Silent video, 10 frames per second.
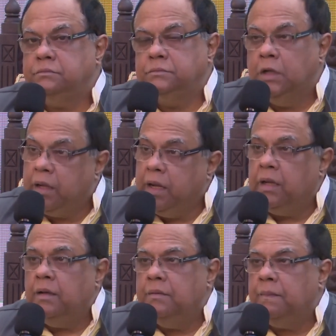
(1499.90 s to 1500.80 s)

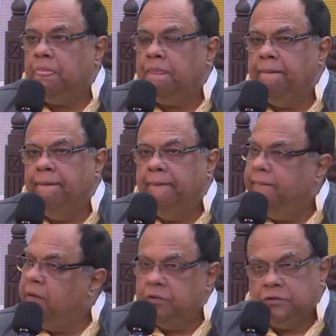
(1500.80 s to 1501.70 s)
Again,
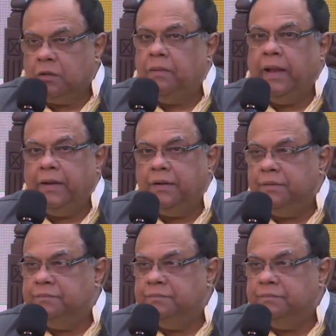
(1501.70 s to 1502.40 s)
it was not planned.